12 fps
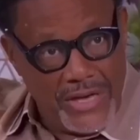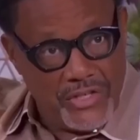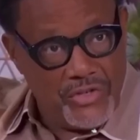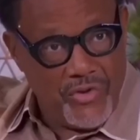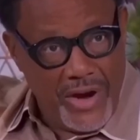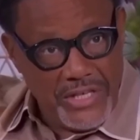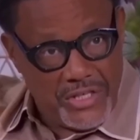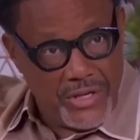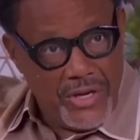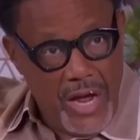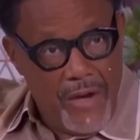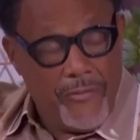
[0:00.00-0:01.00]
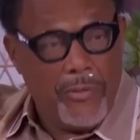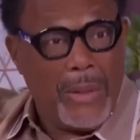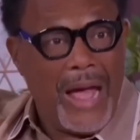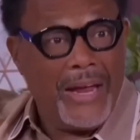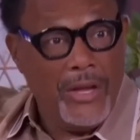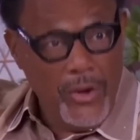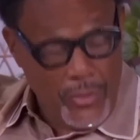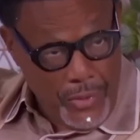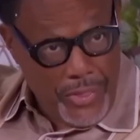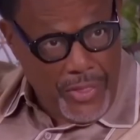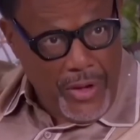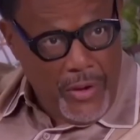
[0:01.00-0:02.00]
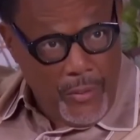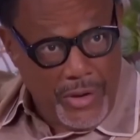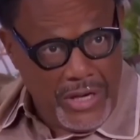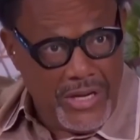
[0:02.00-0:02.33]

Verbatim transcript: career? Or is there more beneath the